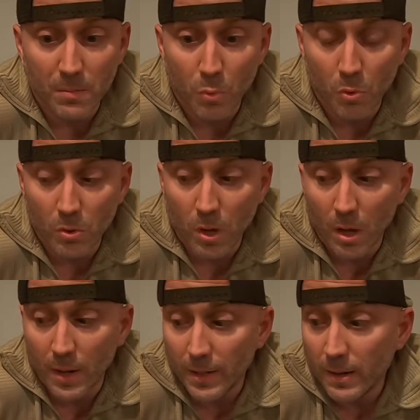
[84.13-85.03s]

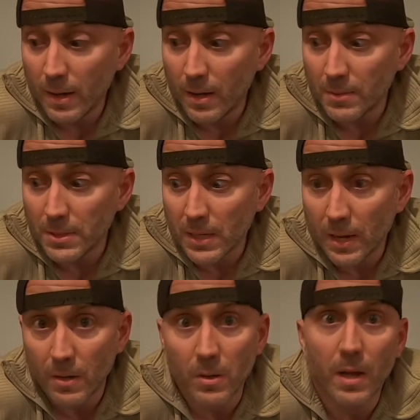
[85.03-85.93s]
borderline
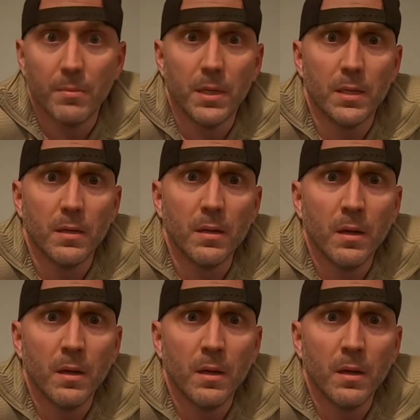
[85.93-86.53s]
homicidal. I mean,